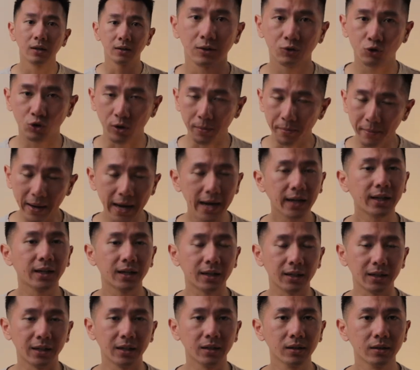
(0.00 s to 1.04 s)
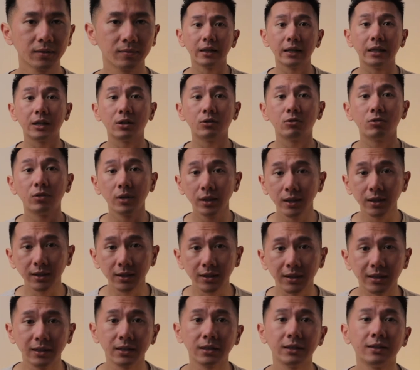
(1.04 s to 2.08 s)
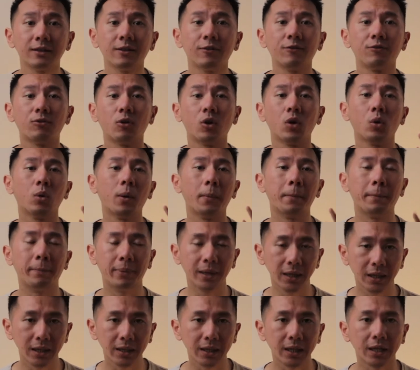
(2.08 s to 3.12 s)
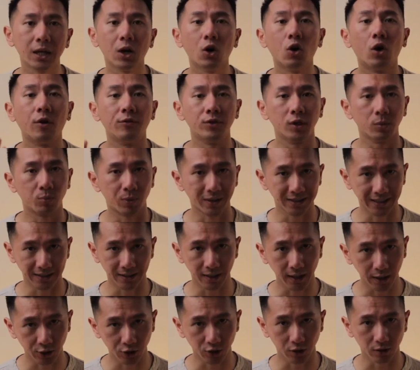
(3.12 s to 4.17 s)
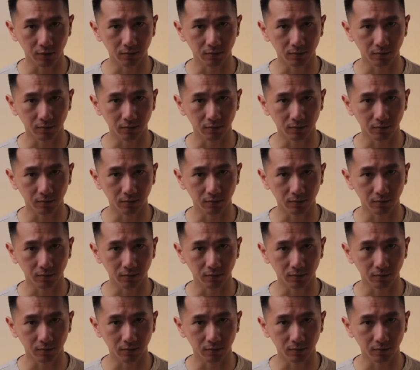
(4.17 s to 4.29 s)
dramatically increases the followability of your presentation.